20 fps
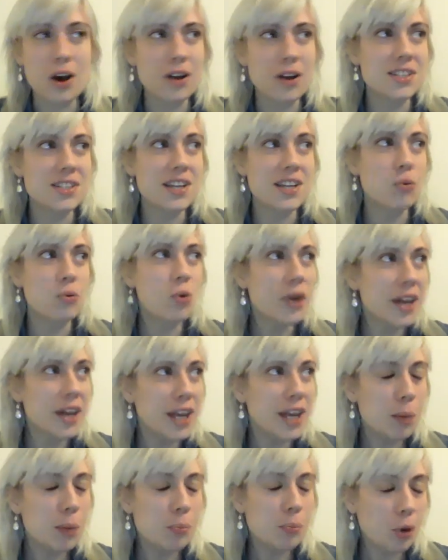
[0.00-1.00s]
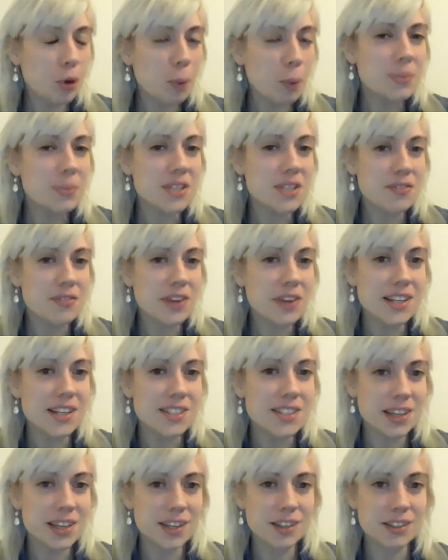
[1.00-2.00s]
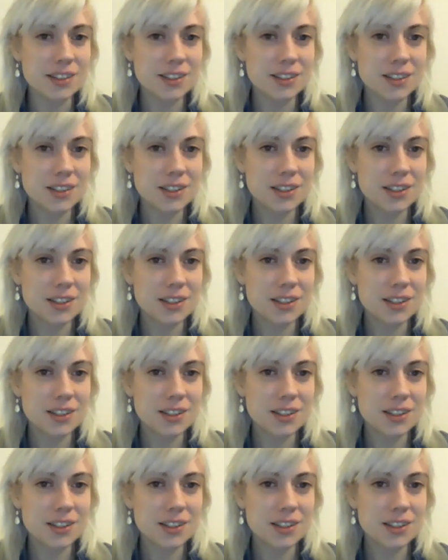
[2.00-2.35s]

understanding what key problems they're facing.